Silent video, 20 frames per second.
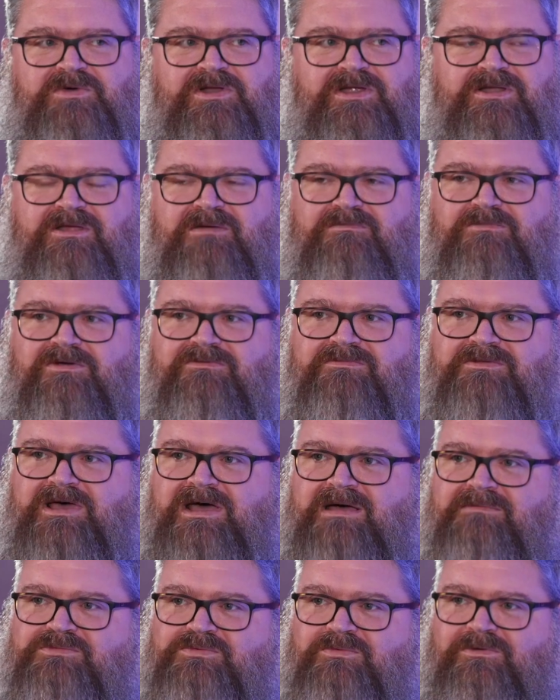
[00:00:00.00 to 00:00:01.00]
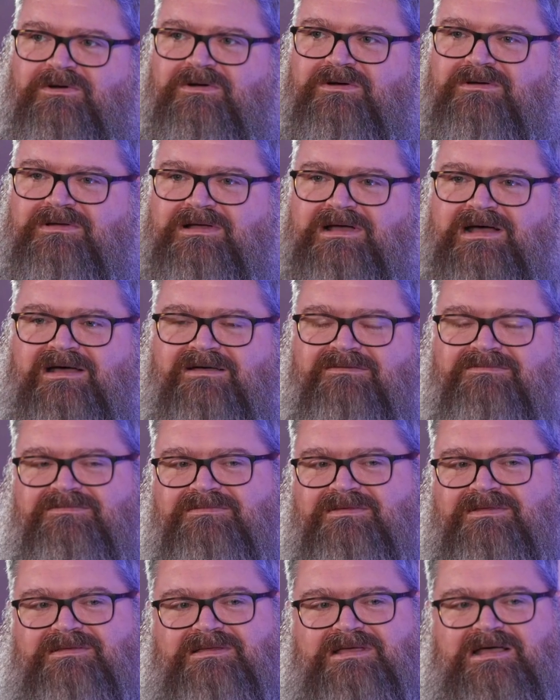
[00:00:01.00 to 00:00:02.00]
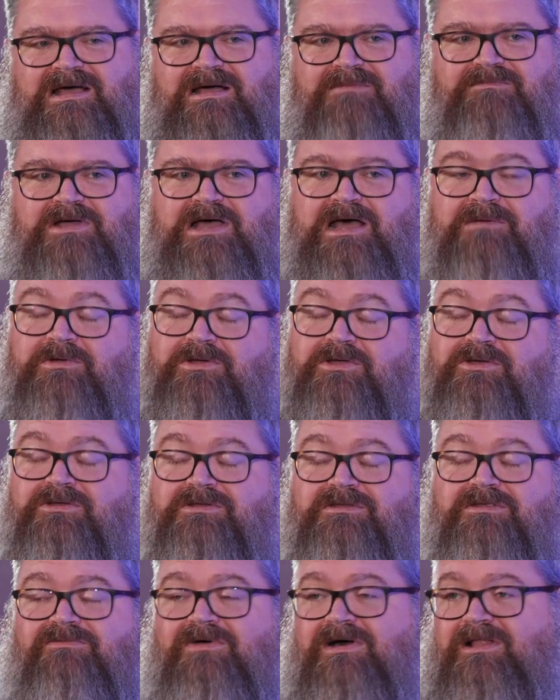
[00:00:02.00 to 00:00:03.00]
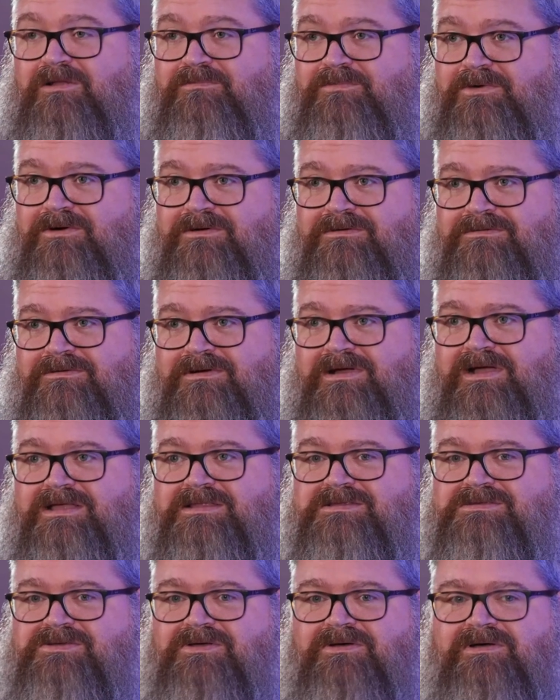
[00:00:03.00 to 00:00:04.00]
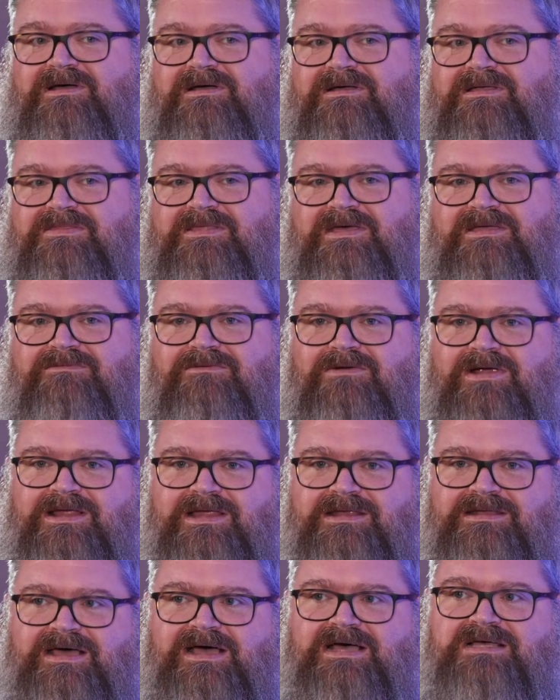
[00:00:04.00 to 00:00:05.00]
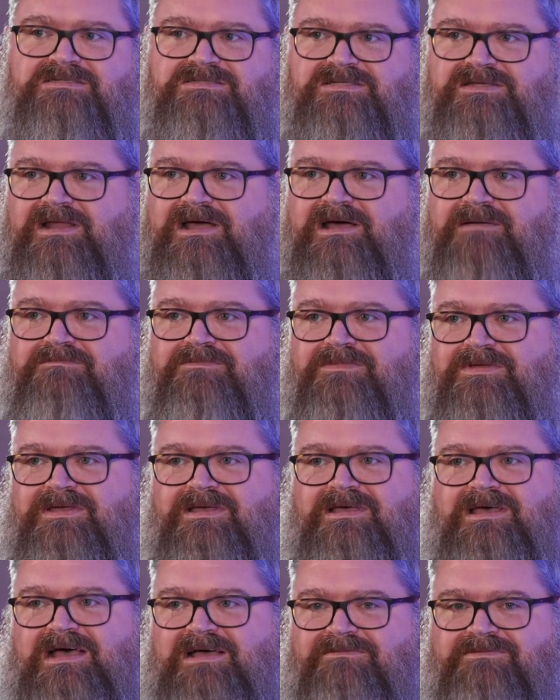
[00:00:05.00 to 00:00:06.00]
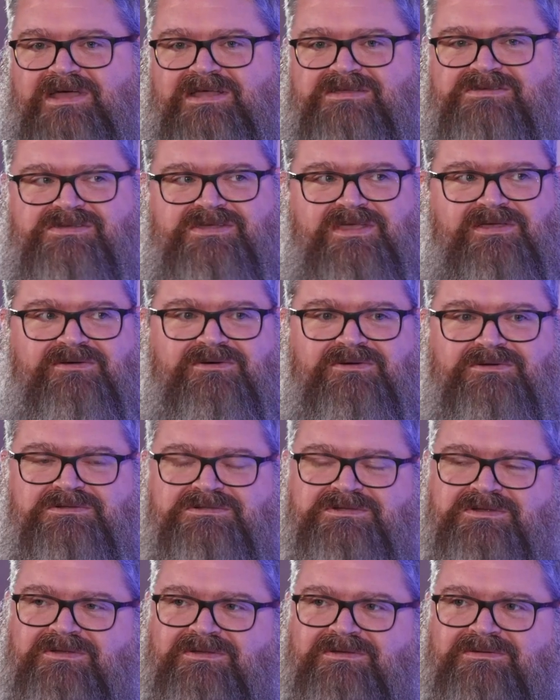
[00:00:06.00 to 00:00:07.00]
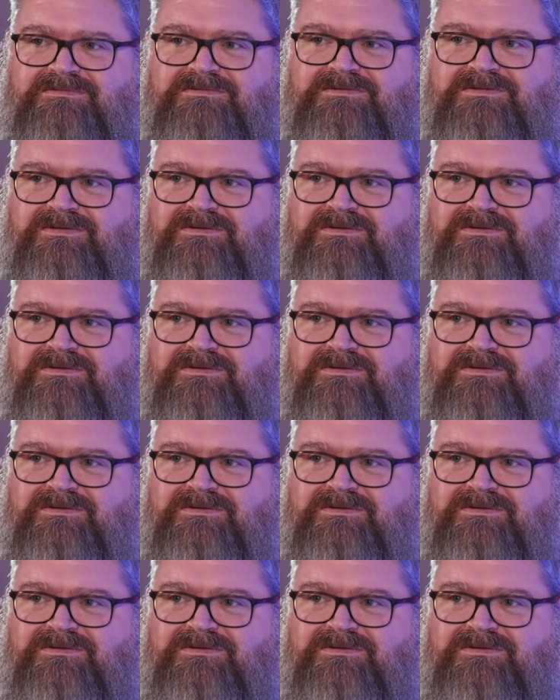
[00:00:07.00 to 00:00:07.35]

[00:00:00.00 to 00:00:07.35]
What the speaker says: been a number of times where I'm a good developer, right? So they recognize that I've got skills to